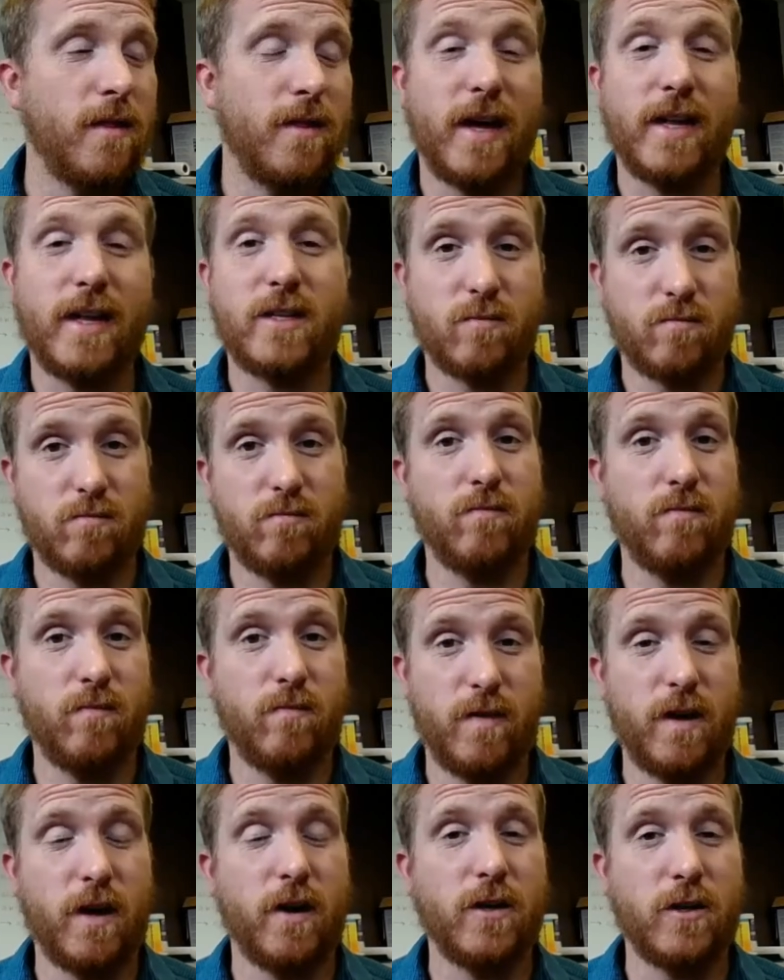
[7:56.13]
That's
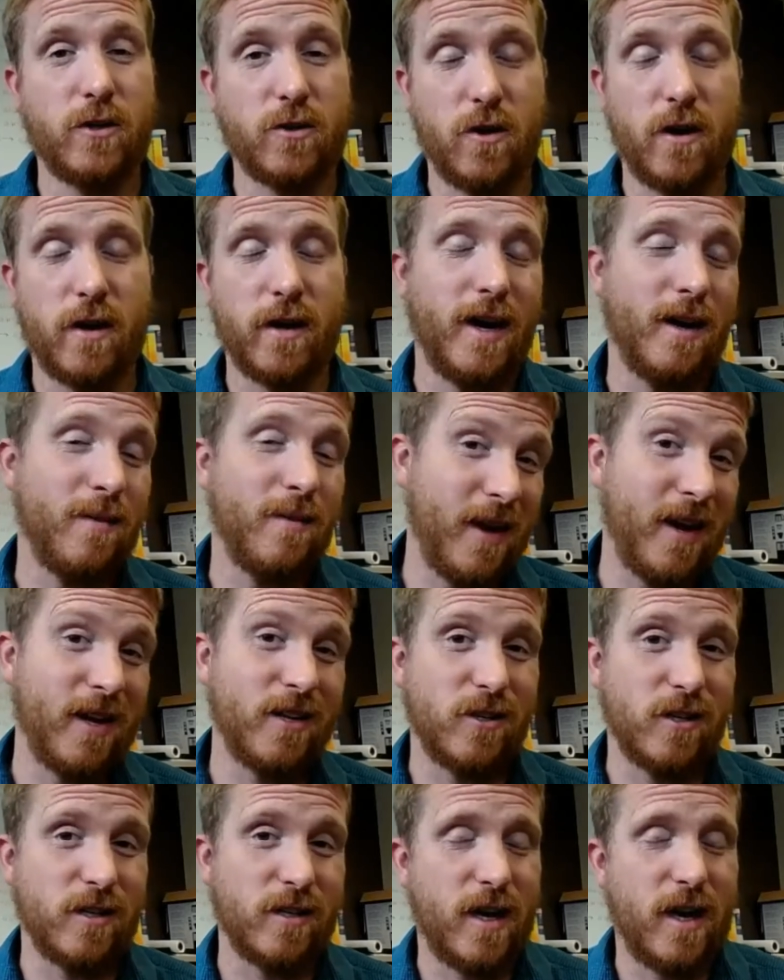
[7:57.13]
very strong, and I
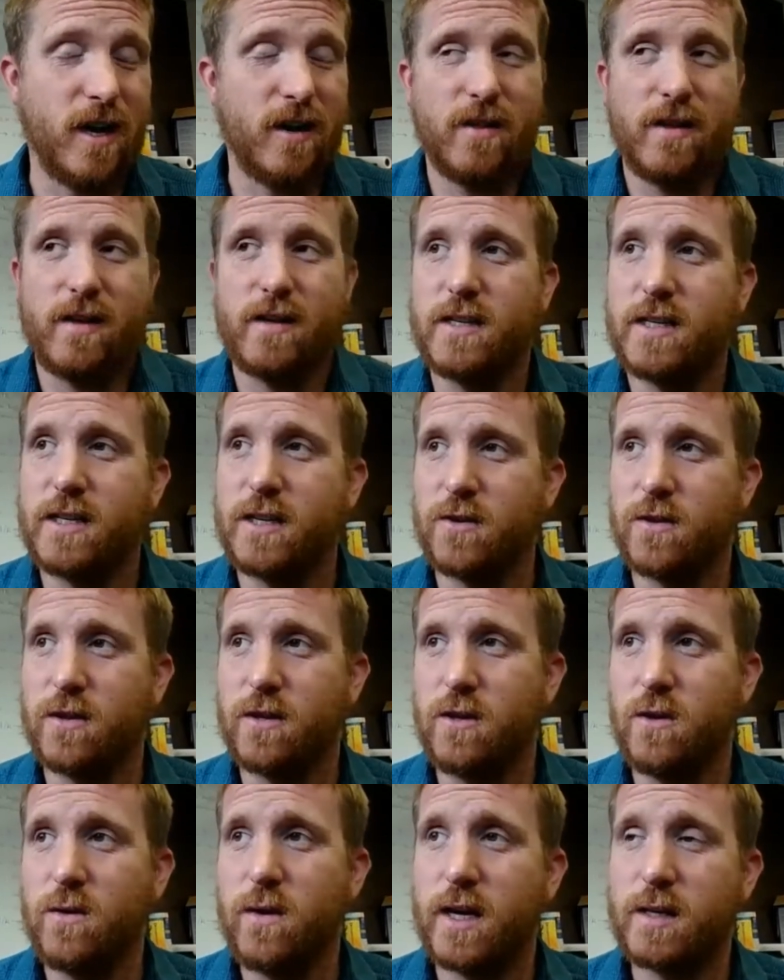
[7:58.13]
imagine it's higher than it is here in
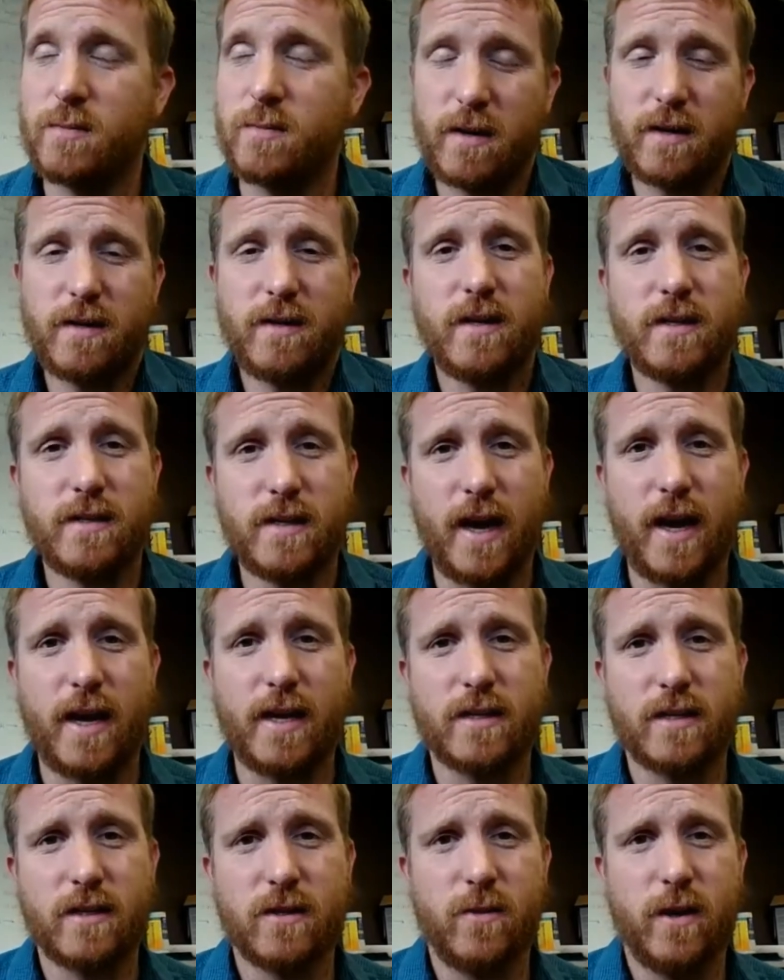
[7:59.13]
the U.S. But it does
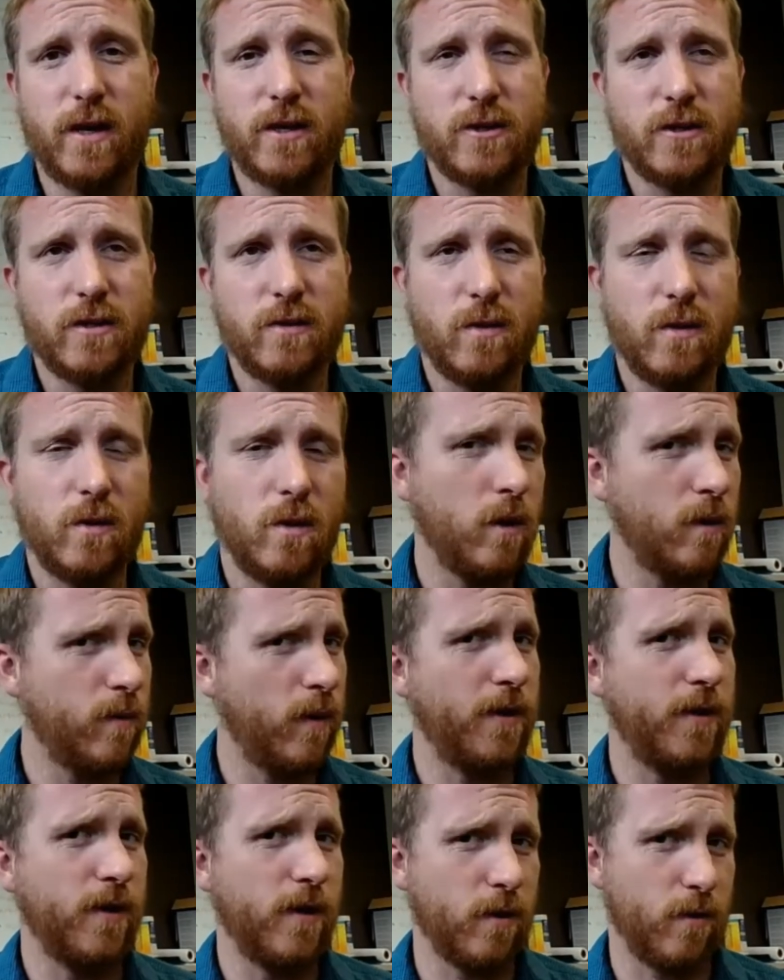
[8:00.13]
ask the question: well, what
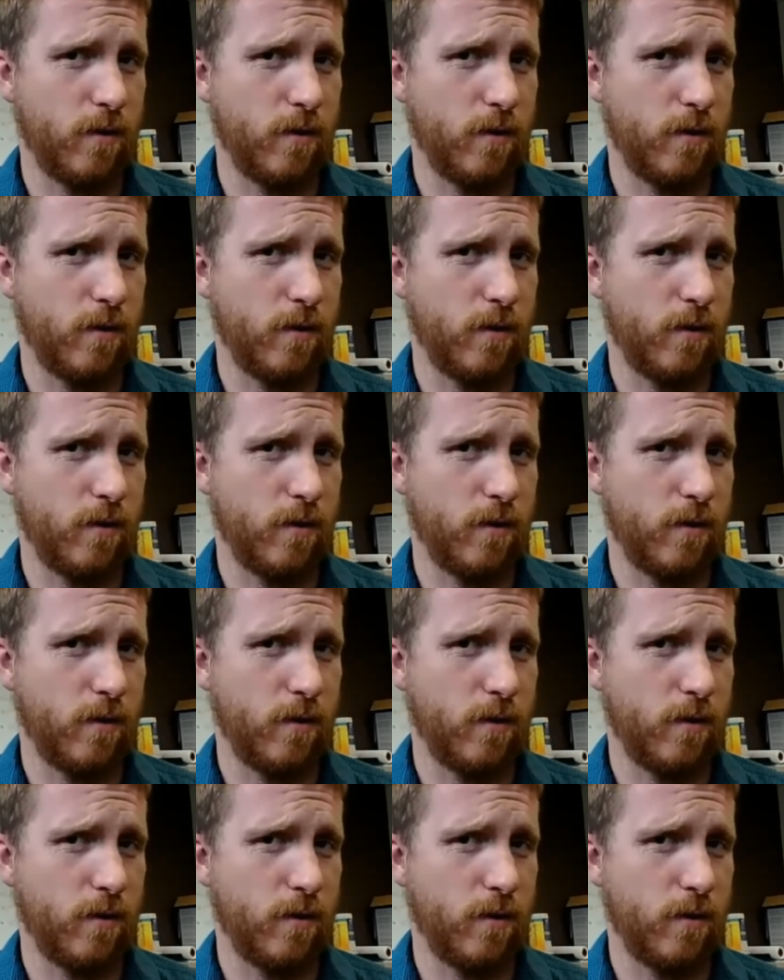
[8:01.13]
about the